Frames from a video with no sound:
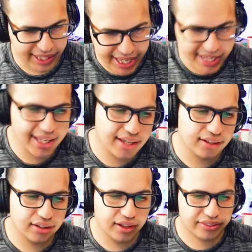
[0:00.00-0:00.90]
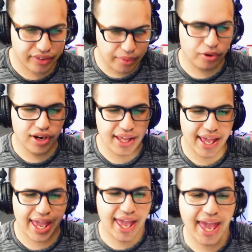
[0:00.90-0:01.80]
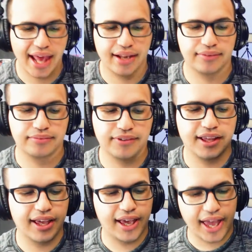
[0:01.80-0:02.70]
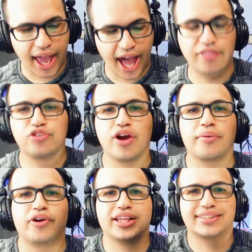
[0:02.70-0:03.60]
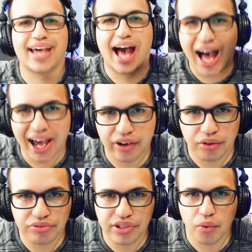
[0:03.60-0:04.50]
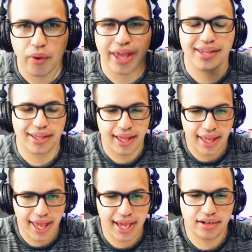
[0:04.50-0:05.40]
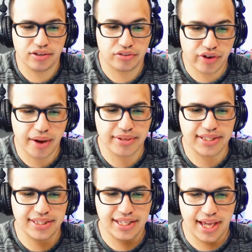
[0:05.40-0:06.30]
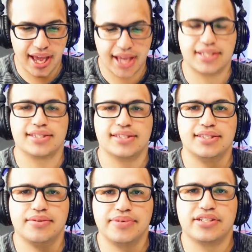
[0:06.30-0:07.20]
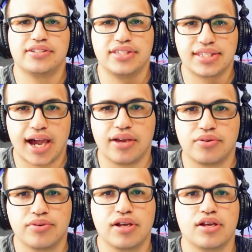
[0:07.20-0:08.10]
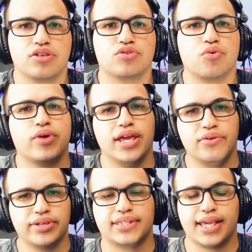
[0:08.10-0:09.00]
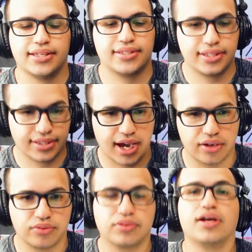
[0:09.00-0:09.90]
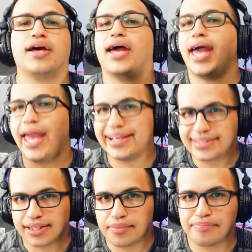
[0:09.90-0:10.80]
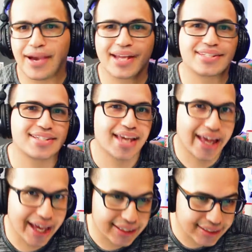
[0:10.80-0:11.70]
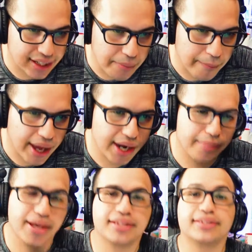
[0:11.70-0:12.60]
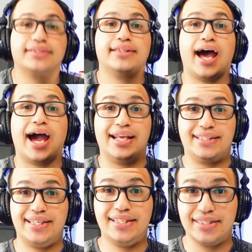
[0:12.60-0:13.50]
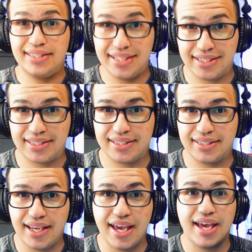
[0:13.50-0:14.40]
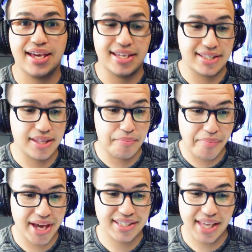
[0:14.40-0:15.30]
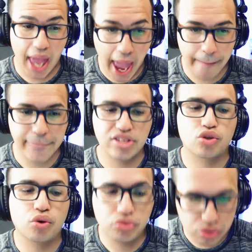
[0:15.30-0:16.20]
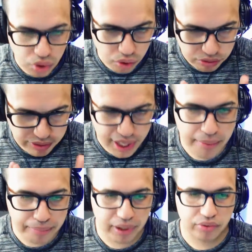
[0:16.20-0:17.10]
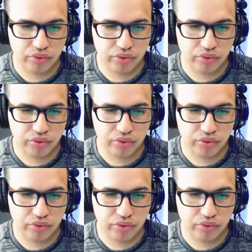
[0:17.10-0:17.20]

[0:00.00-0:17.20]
kicking Trevor Lee and Andrew Everett out of the way and grabbing the X-Division title. So he retains the title. Excellent match, excellent main event. I think this is the best episode of Impact